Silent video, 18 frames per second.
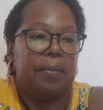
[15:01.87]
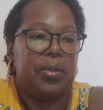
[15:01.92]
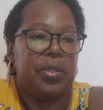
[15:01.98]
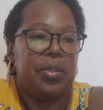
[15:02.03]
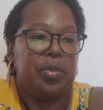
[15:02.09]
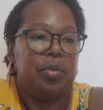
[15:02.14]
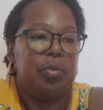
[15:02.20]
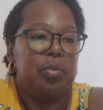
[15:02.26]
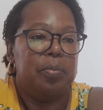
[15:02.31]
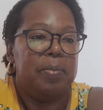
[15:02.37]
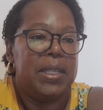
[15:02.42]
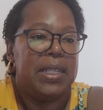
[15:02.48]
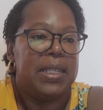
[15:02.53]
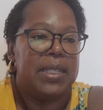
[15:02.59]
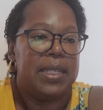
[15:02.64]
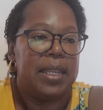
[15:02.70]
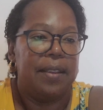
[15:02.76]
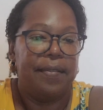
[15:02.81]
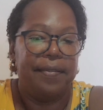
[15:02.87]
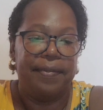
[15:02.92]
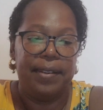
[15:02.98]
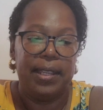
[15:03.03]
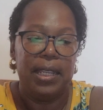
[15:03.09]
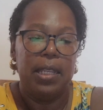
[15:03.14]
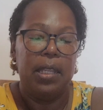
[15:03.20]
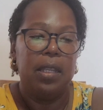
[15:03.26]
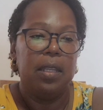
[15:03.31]
to be safe.
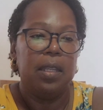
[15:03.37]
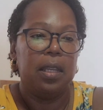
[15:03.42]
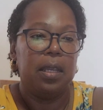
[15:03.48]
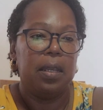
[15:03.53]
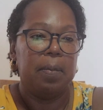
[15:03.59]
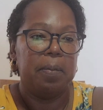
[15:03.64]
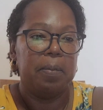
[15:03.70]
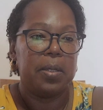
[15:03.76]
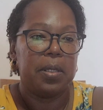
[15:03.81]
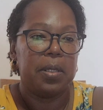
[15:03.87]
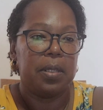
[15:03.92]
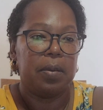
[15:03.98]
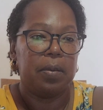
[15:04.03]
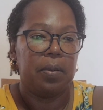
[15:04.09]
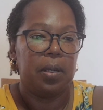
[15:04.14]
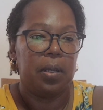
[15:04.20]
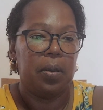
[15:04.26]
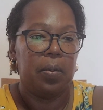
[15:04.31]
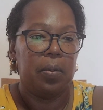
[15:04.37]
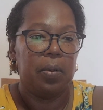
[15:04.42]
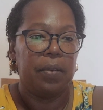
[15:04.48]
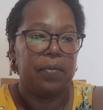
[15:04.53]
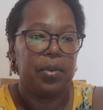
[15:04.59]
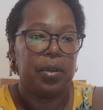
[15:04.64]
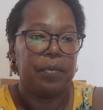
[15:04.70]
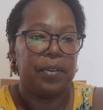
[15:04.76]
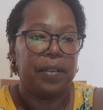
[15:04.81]
So they'll know
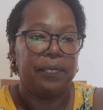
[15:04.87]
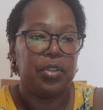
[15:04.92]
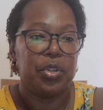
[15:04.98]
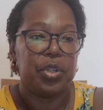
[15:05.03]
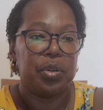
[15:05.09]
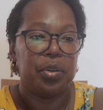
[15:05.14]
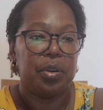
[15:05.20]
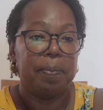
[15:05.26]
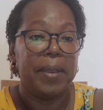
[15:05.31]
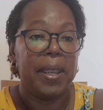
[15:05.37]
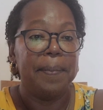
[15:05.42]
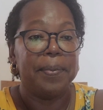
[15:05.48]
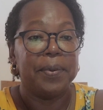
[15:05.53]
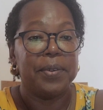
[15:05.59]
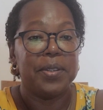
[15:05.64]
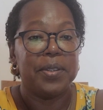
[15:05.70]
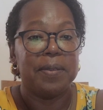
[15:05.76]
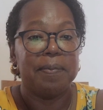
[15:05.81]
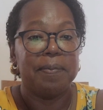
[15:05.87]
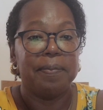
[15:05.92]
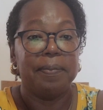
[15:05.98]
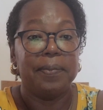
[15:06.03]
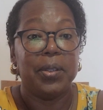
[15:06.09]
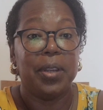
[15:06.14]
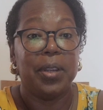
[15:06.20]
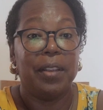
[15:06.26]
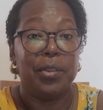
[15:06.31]
if you ever have to show your papers,
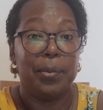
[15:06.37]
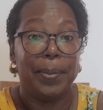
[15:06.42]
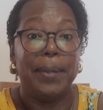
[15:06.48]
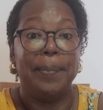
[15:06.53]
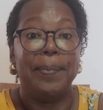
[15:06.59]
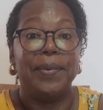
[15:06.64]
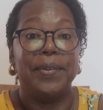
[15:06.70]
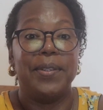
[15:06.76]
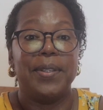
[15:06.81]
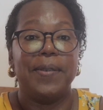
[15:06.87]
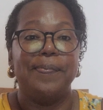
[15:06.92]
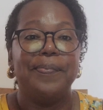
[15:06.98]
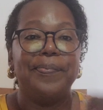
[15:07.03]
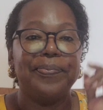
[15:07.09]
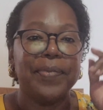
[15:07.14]
you'll have your papers.